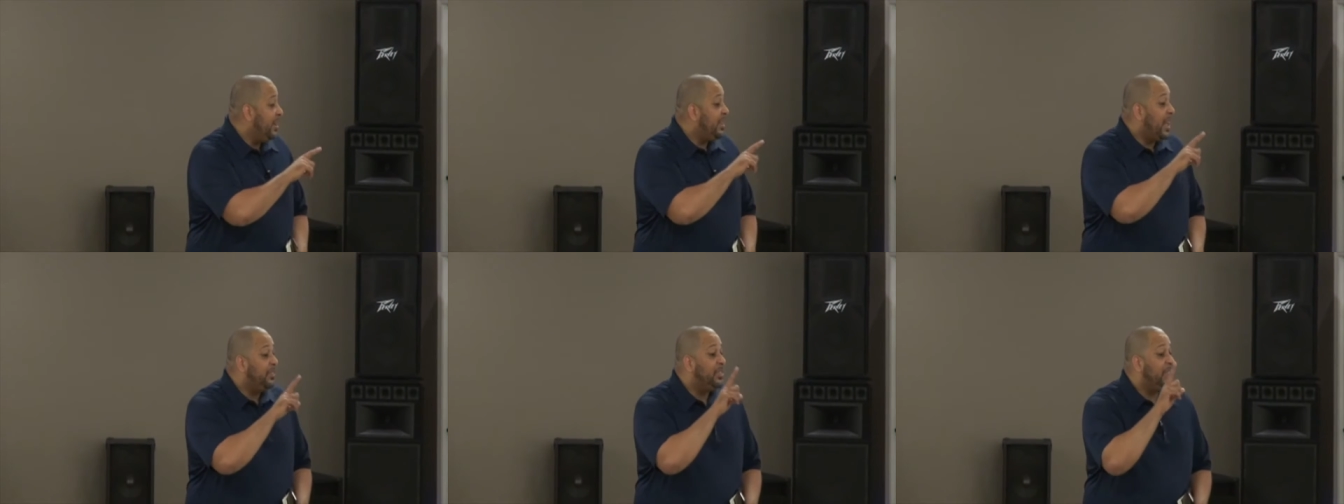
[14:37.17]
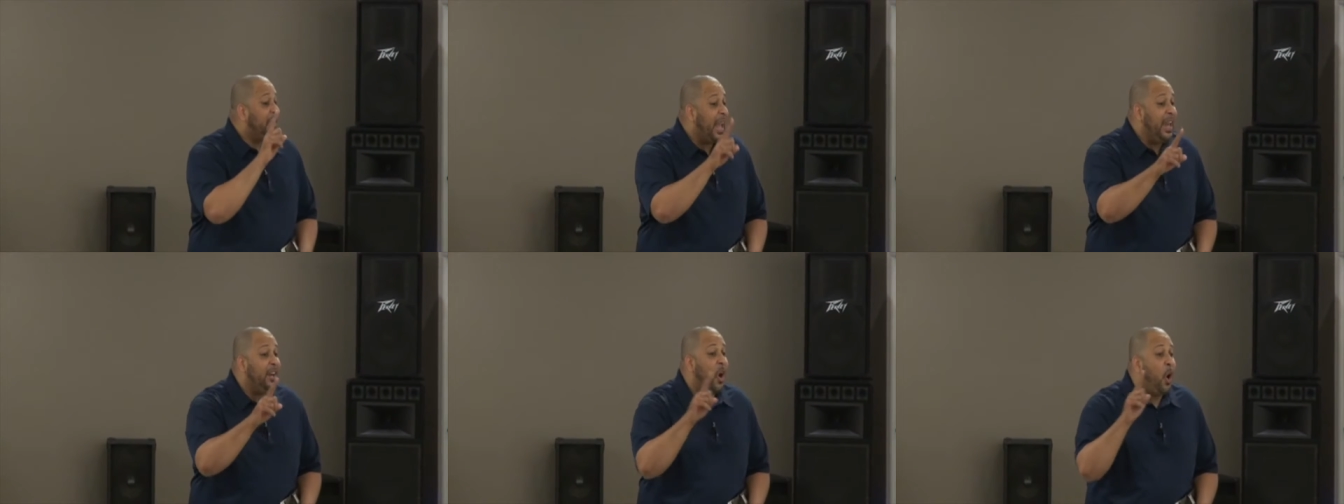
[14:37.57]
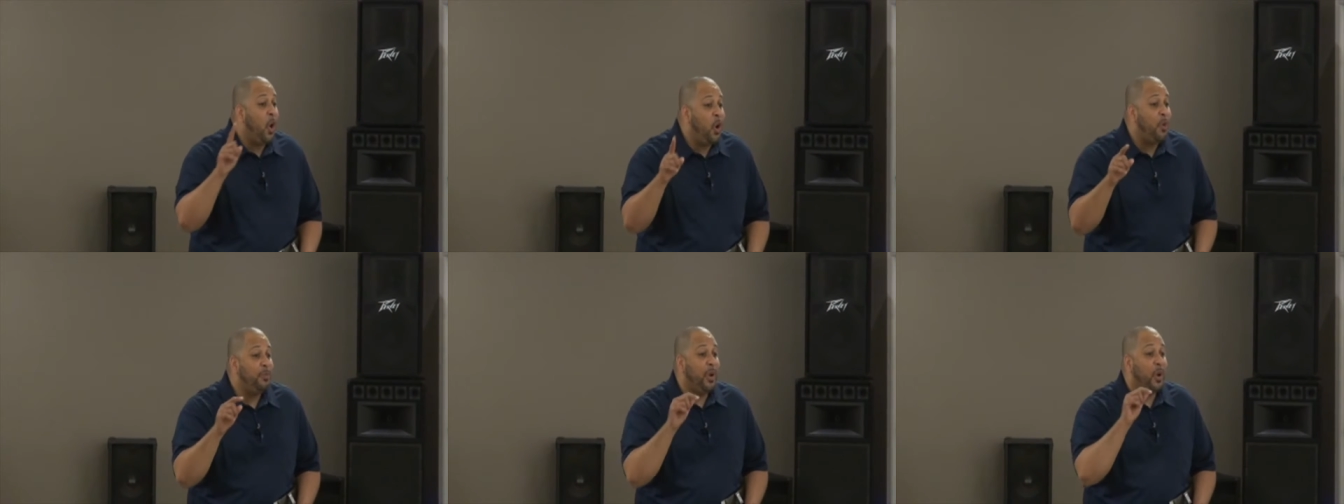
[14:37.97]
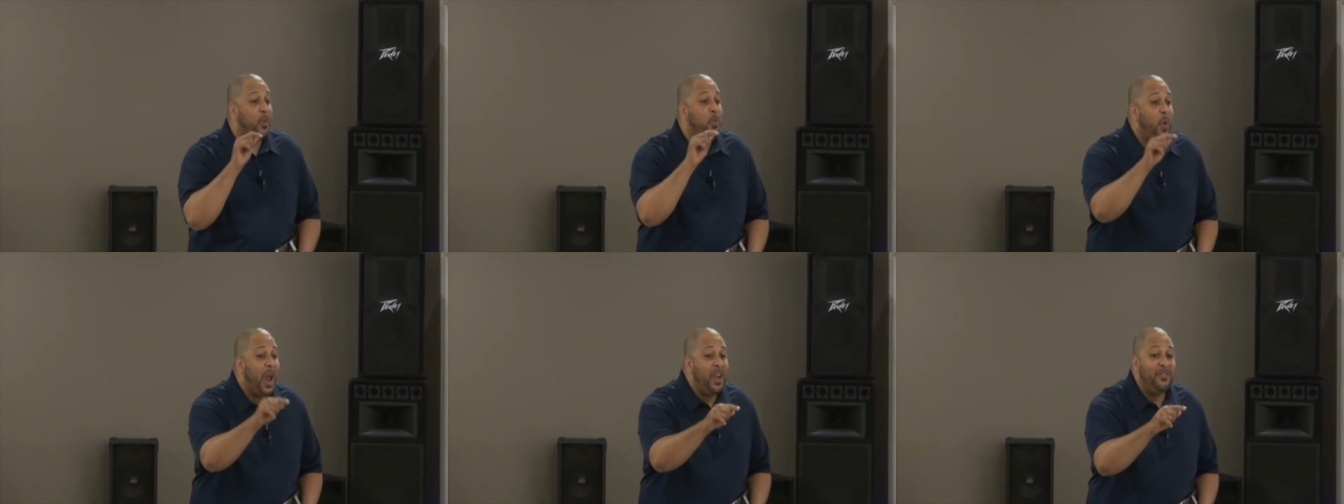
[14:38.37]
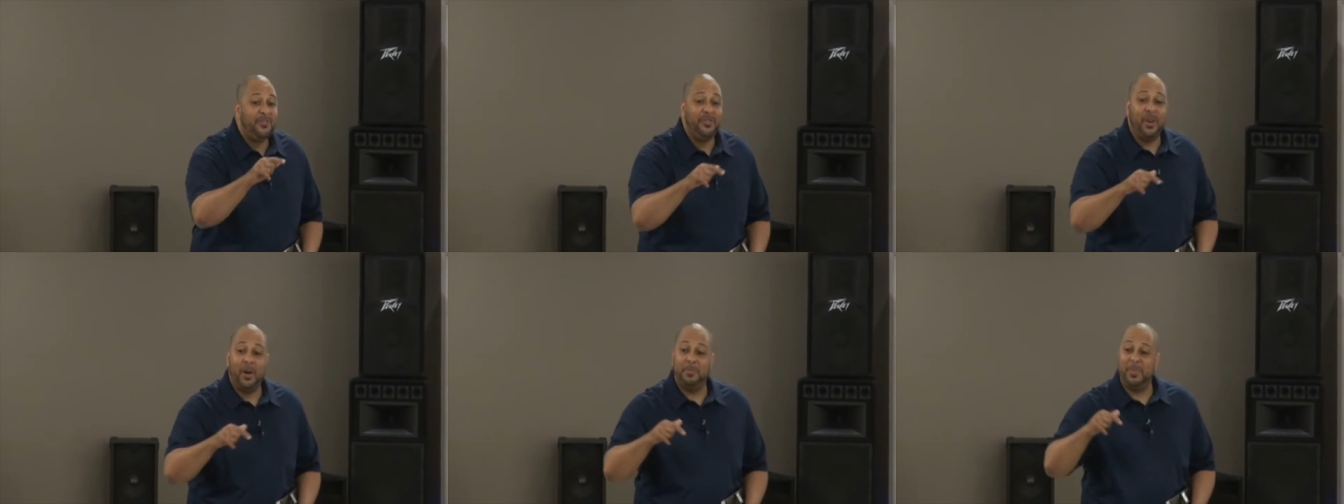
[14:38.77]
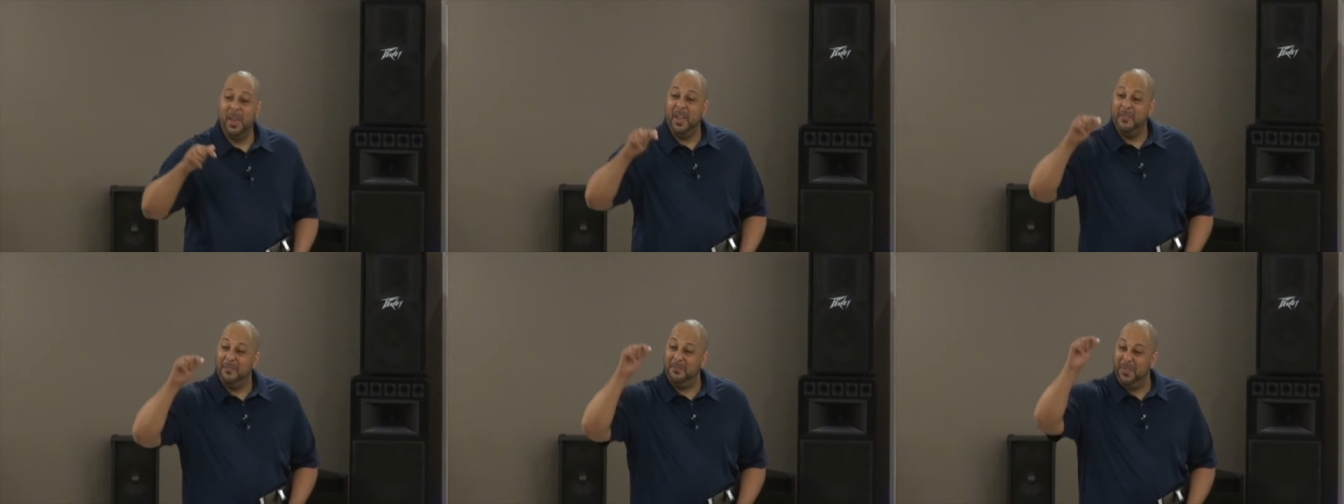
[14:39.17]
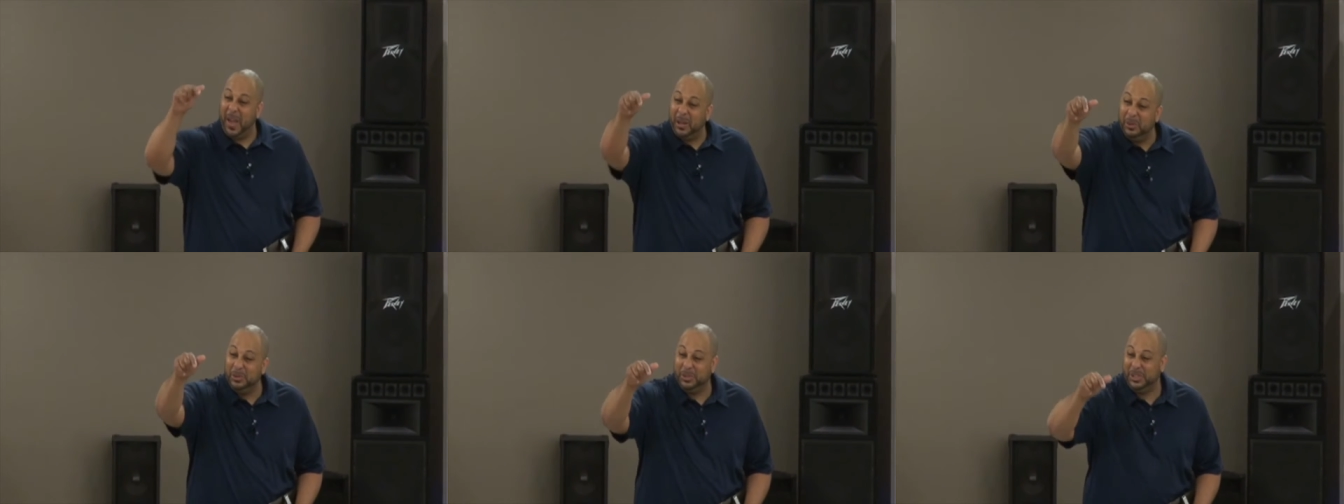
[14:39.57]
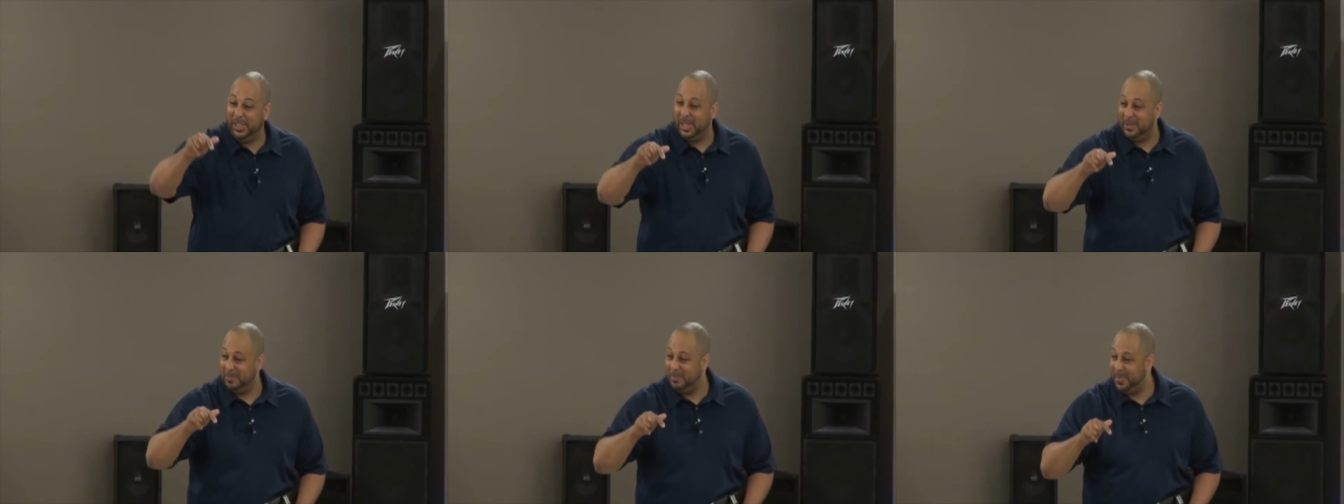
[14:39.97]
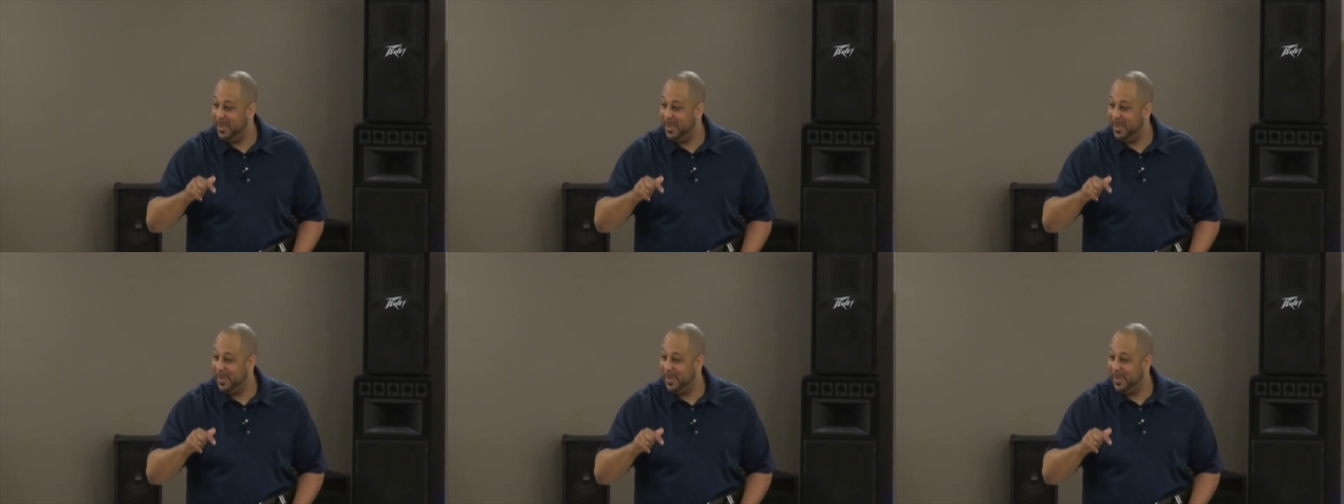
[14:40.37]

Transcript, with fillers: they've stayed home away from fellowship,